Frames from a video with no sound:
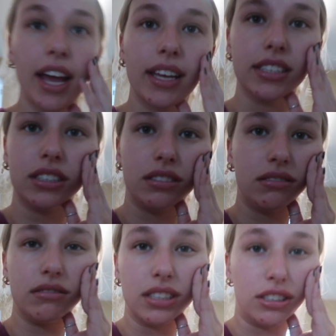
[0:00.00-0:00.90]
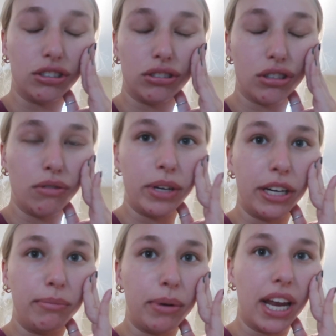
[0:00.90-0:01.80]
like. It's, it's just so
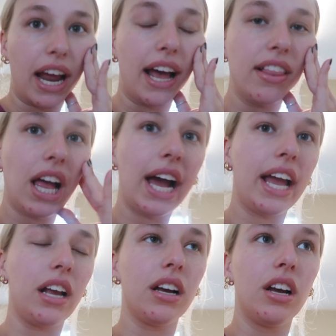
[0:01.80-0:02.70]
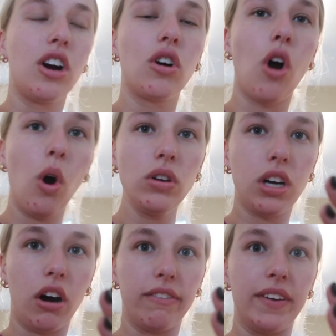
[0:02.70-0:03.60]
weird. But I like cold
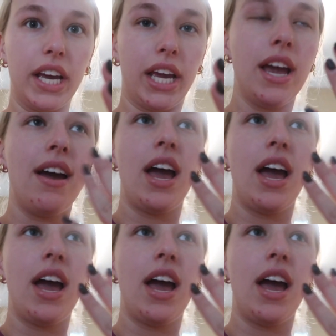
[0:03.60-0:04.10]
coffee.